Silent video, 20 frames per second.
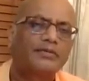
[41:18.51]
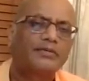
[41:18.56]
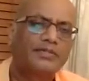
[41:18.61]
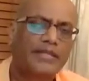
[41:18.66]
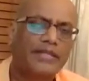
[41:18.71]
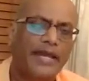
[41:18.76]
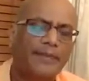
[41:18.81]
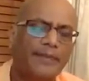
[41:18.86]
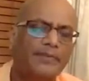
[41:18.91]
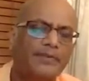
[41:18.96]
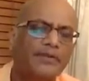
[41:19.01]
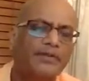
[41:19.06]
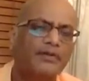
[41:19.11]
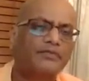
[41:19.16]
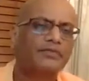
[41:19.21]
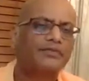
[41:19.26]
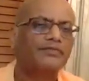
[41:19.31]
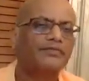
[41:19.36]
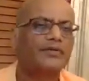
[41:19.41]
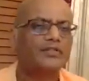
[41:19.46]
chapter
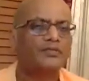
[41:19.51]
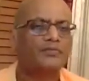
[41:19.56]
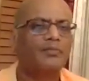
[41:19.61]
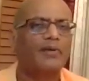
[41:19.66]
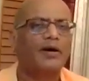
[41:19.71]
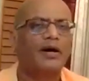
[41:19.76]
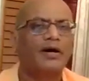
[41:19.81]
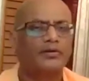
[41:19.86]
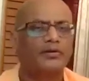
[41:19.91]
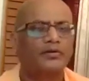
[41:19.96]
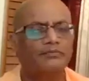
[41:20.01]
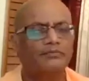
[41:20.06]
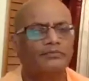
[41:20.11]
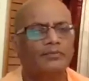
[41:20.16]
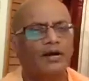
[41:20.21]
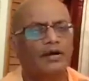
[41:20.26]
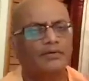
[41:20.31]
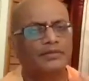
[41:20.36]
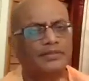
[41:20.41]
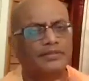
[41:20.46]
of the first part of
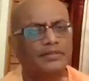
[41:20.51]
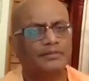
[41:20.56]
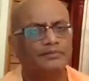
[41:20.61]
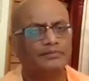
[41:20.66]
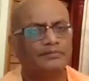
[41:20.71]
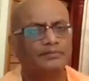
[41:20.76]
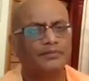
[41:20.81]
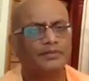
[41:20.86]
Bhagavatam.